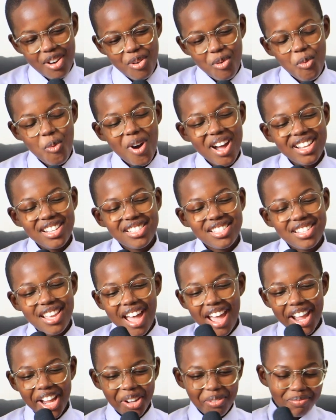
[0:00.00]
one
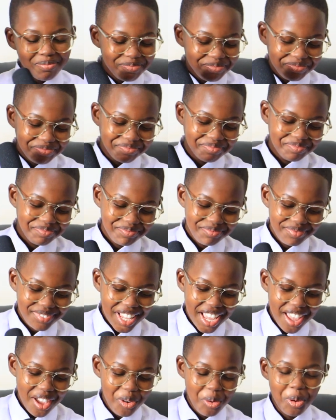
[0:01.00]
time
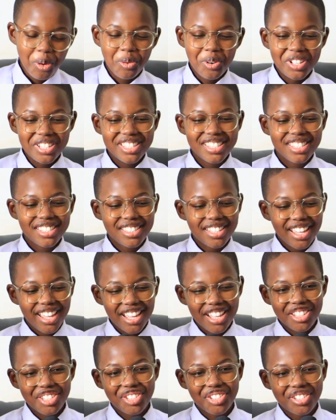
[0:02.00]
we were on
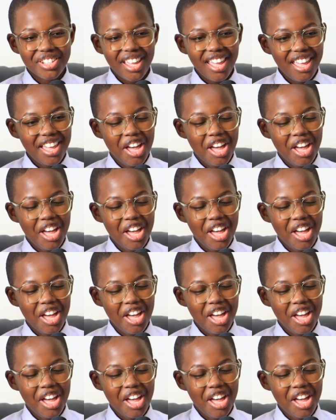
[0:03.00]
stage,